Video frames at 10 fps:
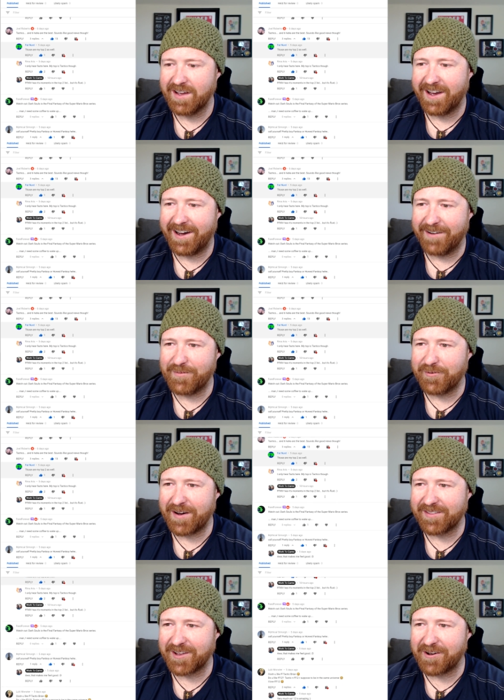um, but we'll
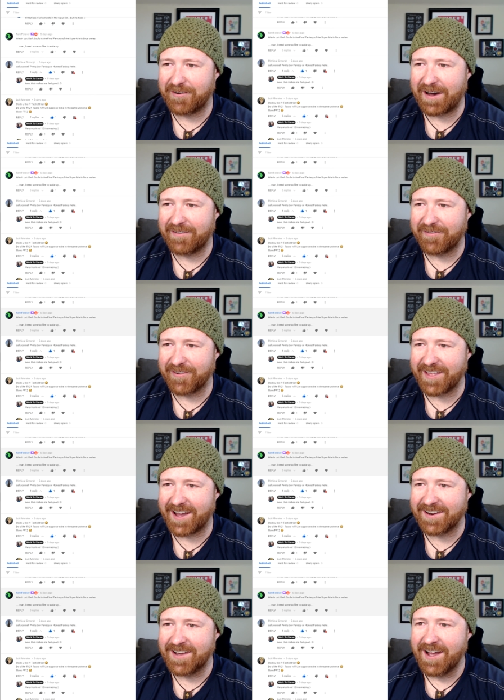have to go out for
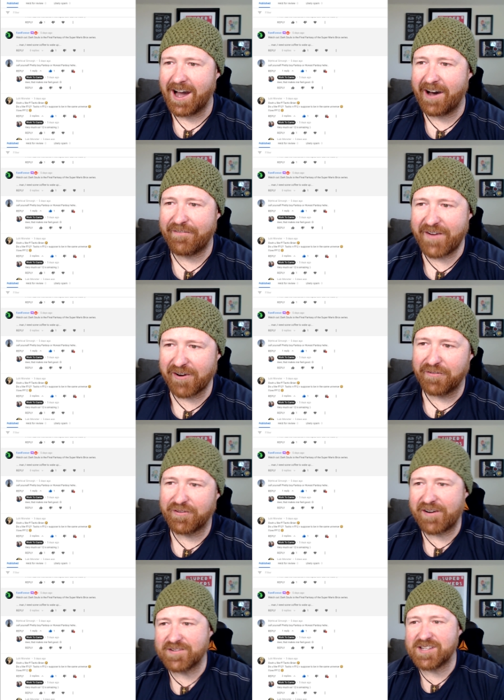that. Uh, Feral
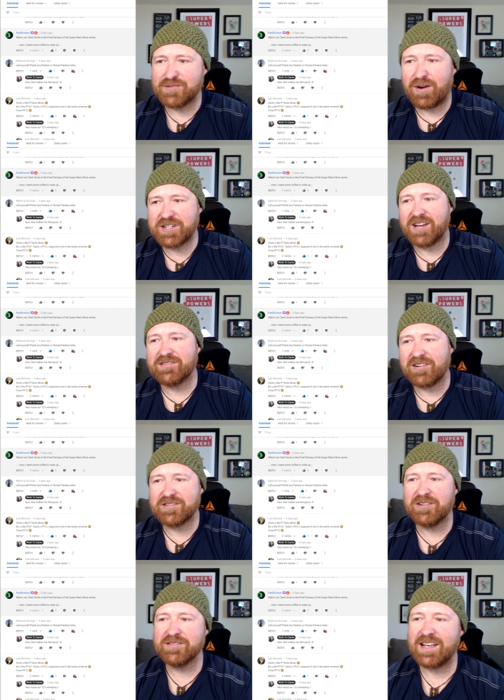Forever says, "Watch out, Dark
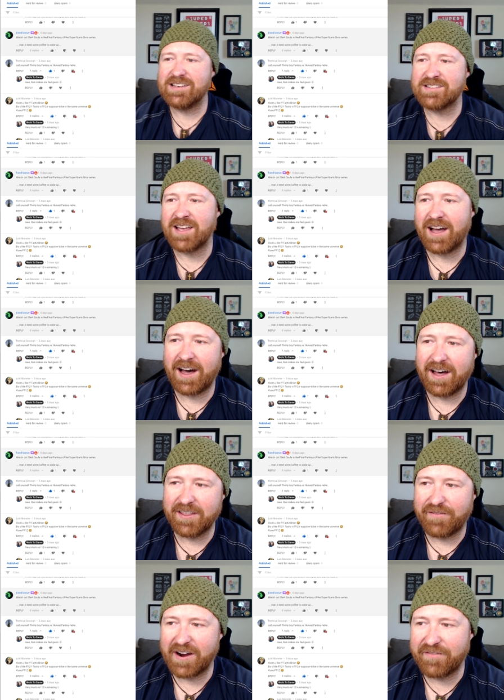Souls is uh, the
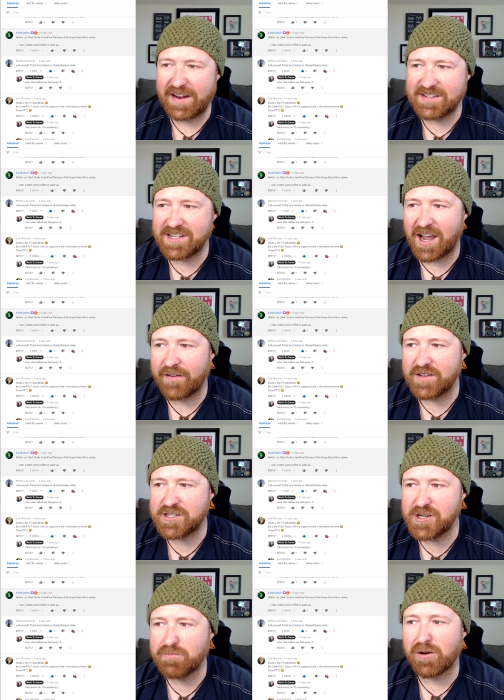Final Fantasy of the
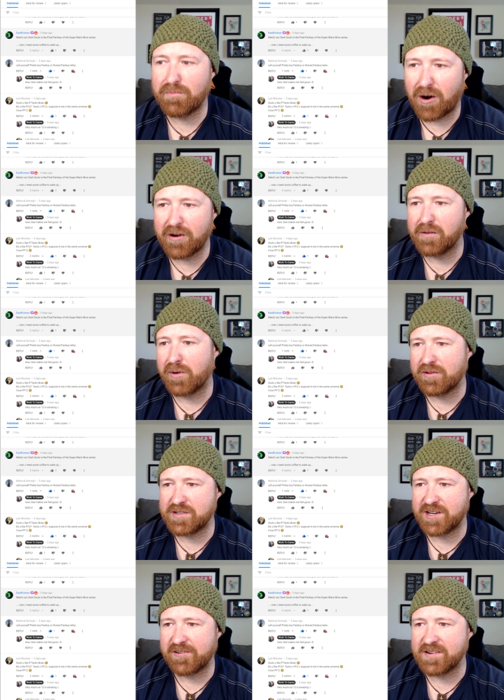Super Mario Brothers
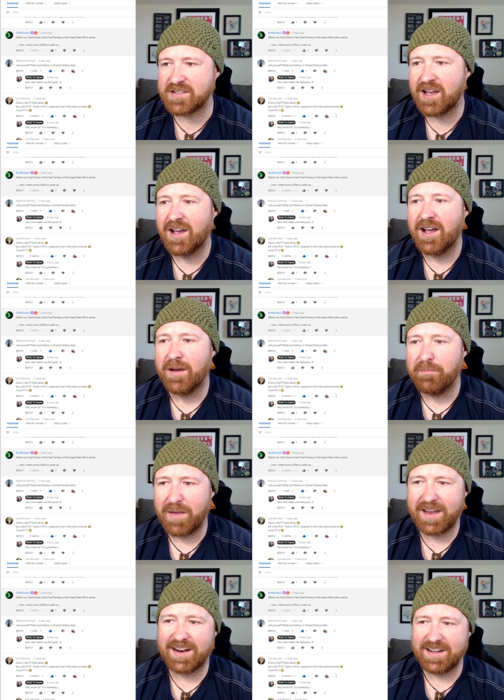series."
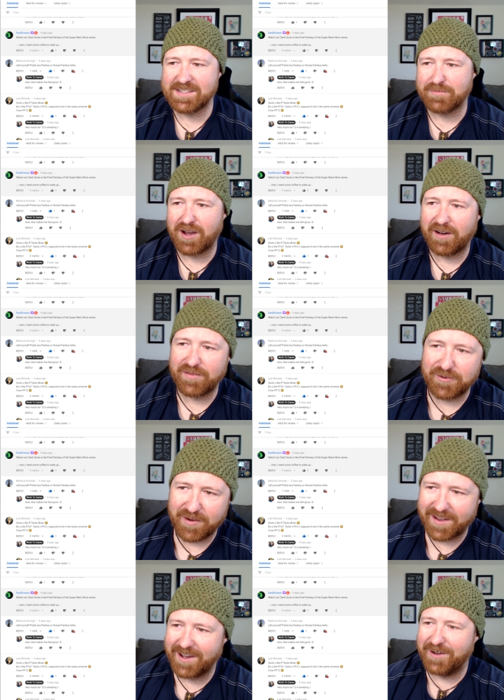Man, I need some coffee to wake up.